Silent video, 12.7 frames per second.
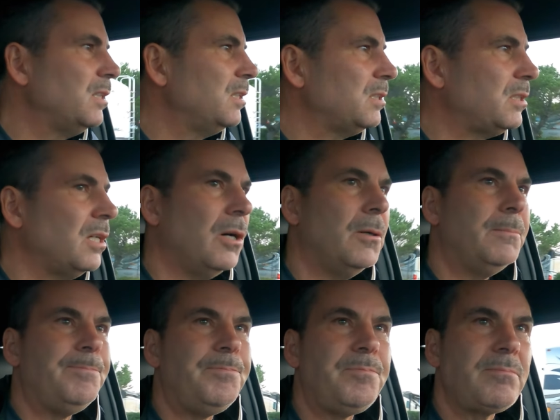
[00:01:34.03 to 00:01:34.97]
so
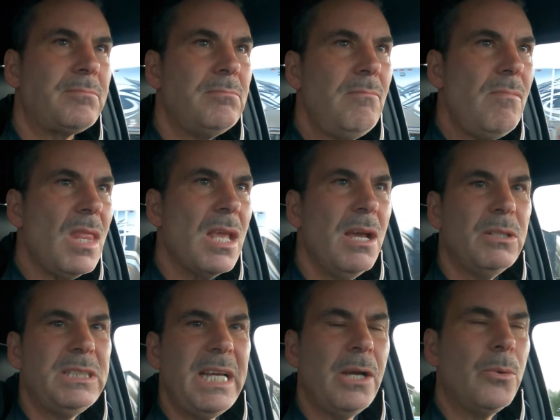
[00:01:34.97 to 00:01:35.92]
it
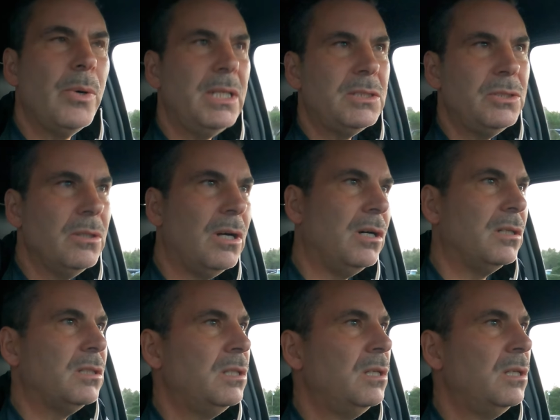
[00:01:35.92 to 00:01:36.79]
would take way too long.